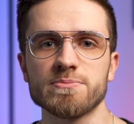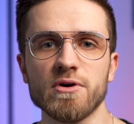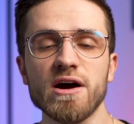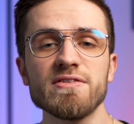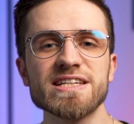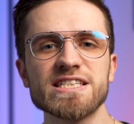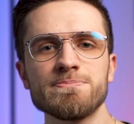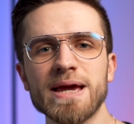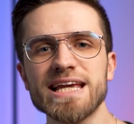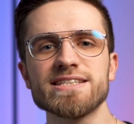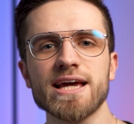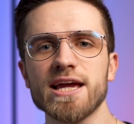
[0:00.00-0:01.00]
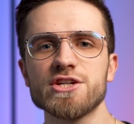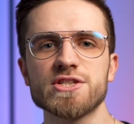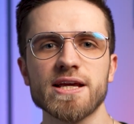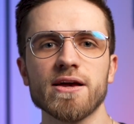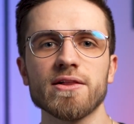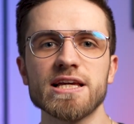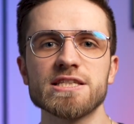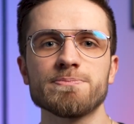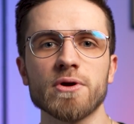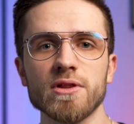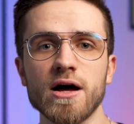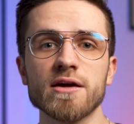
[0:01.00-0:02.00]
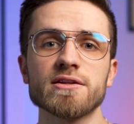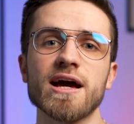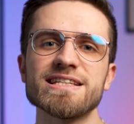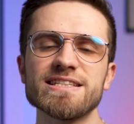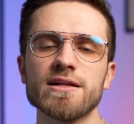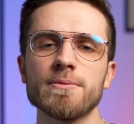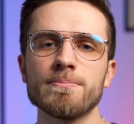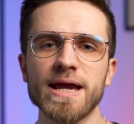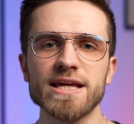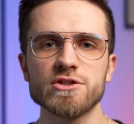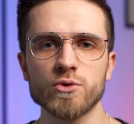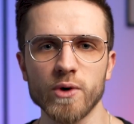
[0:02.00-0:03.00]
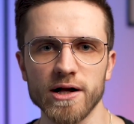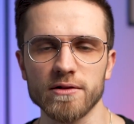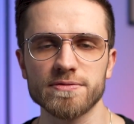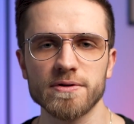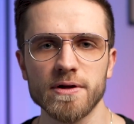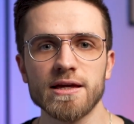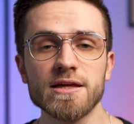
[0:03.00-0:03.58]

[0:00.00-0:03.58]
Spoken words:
Movavi's Space Age sale is prolonged until May 12th.